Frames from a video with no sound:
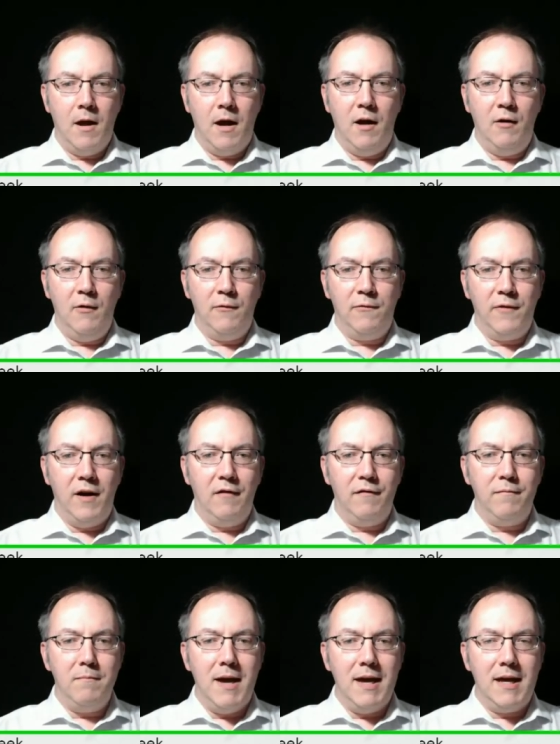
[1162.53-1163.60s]
of
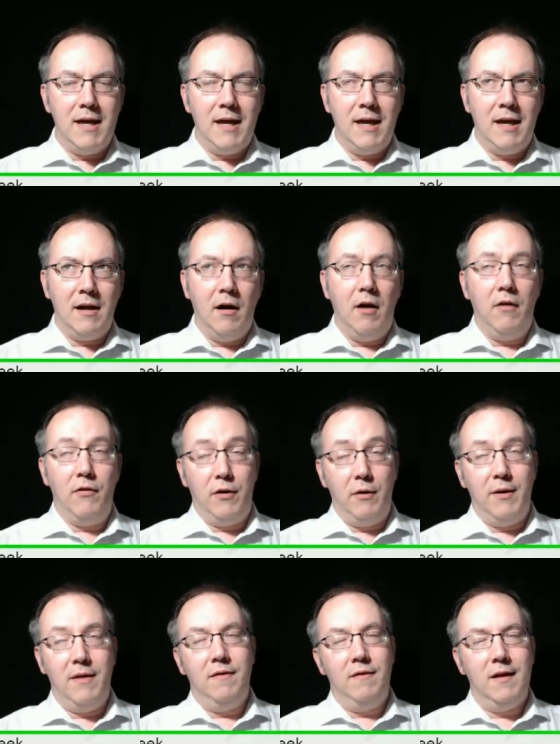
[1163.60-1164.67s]
making, although
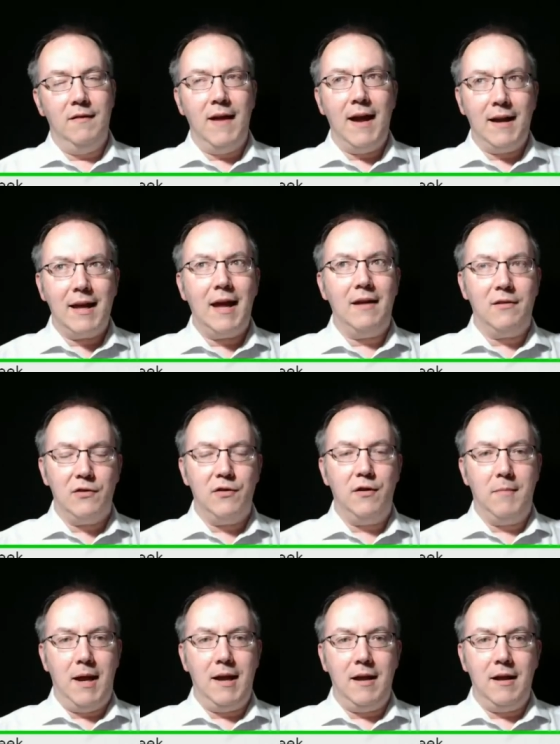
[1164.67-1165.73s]
in that case they're
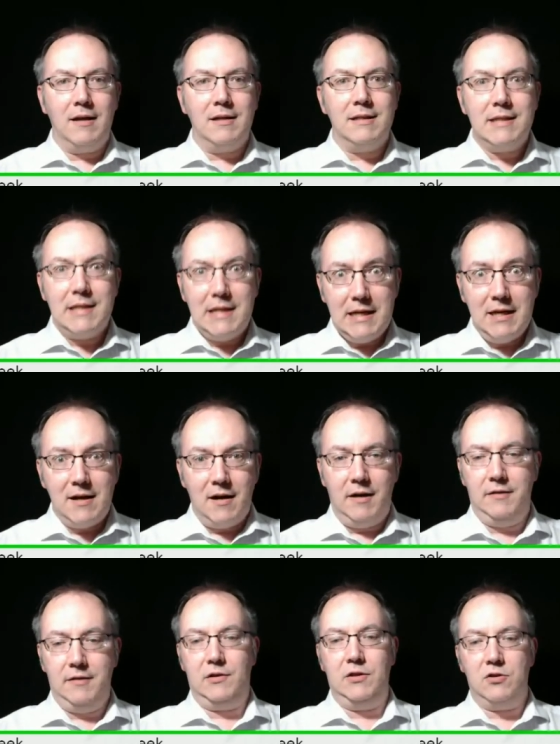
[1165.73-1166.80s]
making a tea
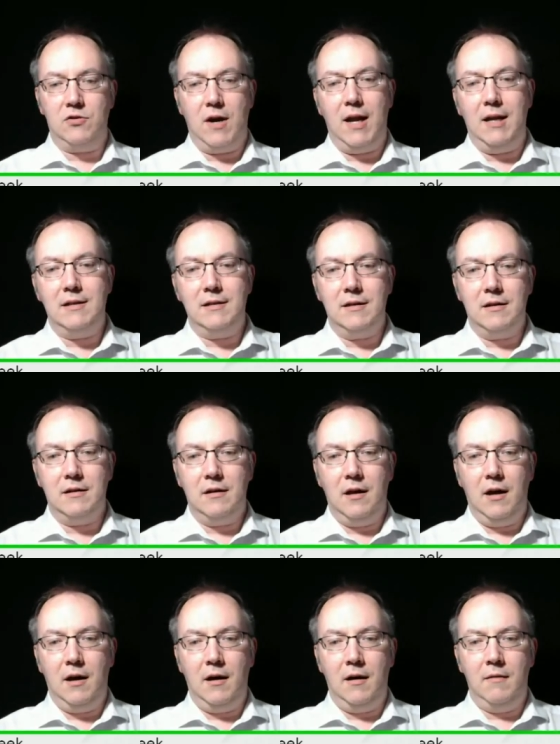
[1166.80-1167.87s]
concentrate,
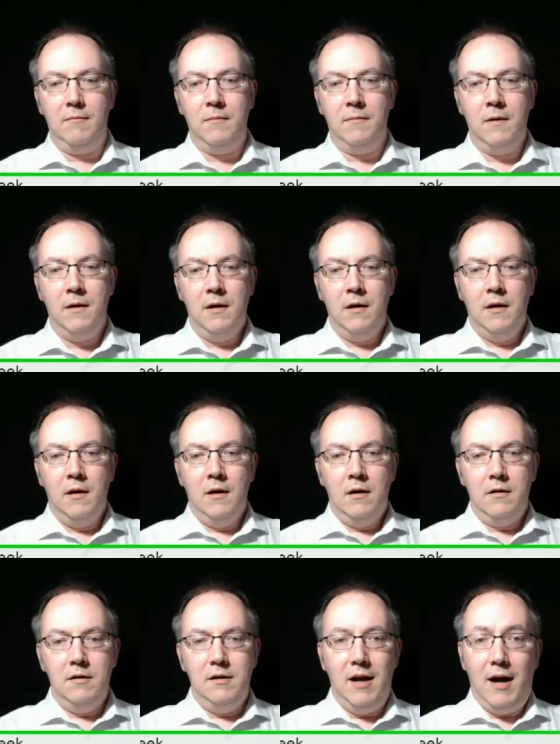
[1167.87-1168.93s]

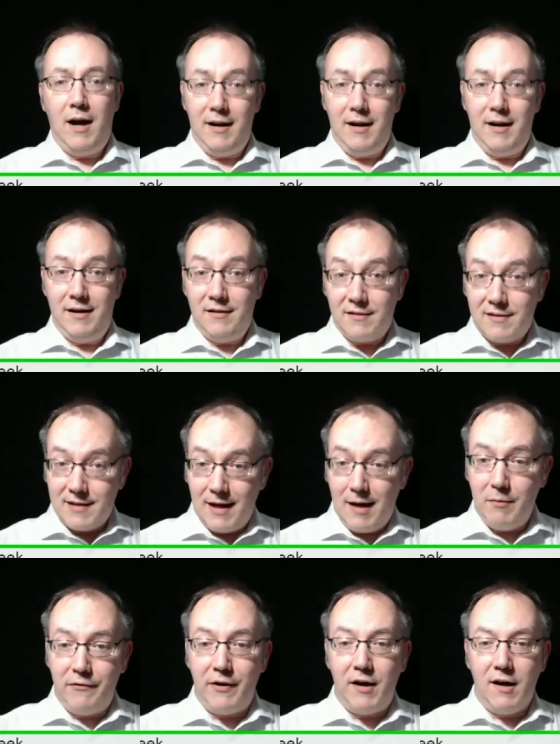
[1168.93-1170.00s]
not in a
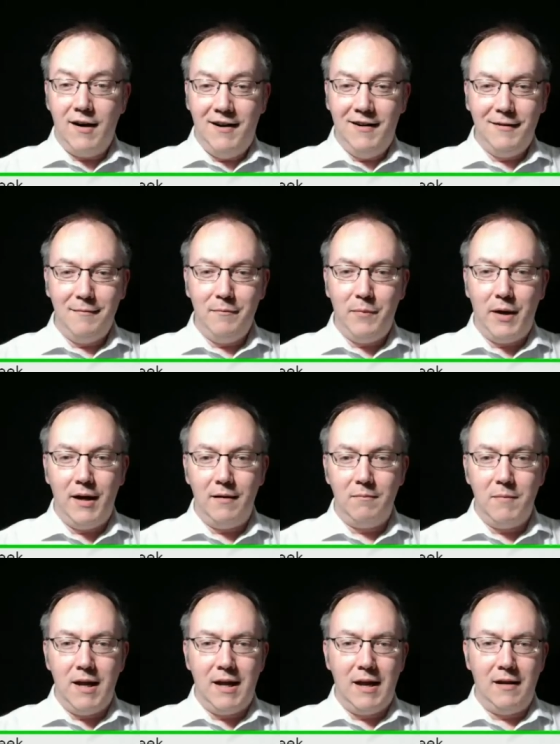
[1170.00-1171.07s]
samovar,
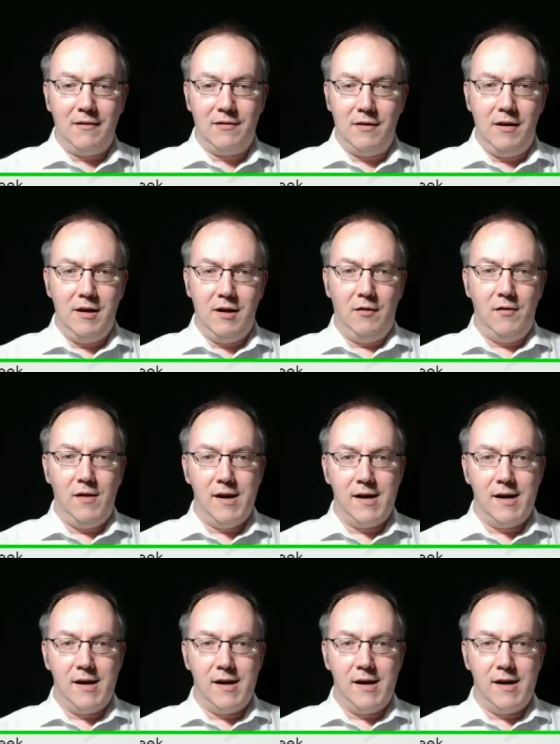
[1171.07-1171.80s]
but making like